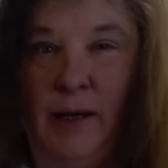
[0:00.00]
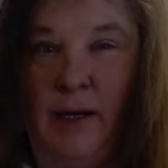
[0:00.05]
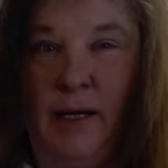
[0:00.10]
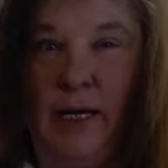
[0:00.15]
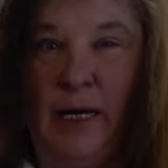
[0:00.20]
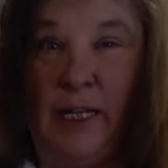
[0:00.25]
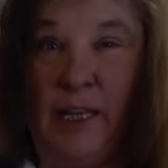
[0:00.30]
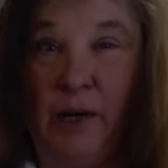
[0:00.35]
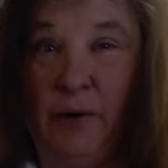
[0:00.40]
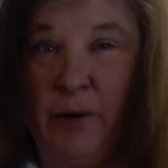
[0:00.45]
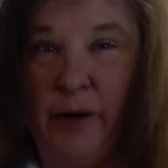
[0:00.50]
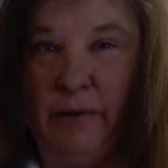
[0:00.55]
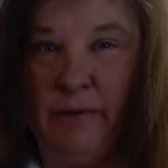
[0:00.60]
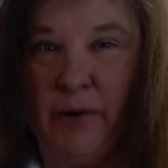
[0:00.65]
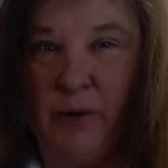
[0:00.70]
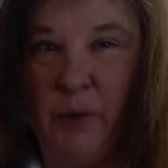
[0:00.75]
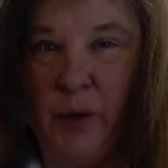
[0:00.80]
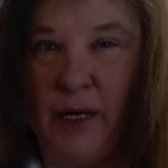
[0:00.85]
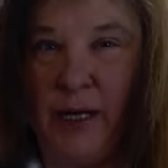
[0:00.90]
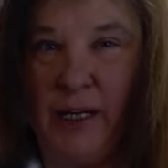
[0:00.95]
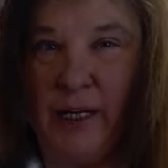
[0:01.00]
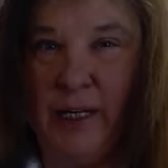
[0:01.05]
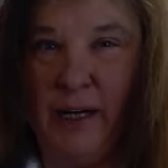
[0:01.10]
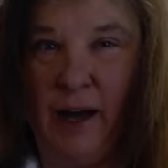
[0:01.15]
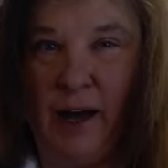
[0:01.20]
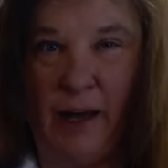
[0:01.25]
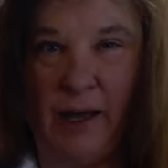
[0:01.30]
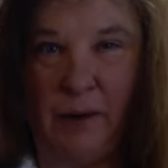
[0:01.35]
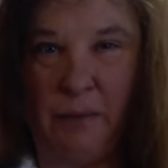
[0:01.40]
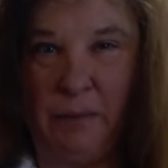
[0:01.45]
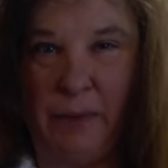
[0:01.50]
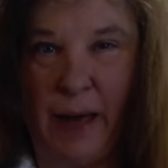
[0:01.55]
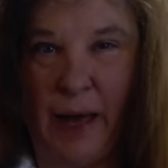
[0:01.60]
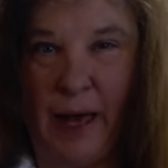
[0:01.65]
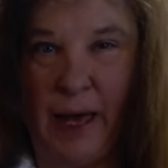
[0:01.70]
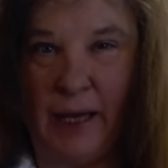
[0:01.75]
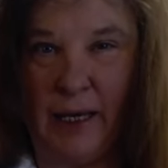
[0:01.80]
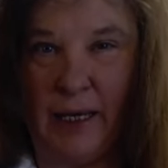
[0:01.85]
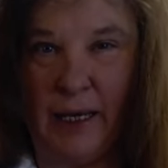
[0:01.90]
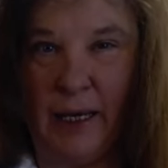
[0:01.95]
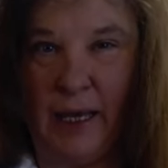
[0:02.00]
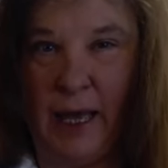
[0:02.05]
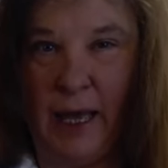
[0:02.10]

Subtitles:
Hello everyone, I am back,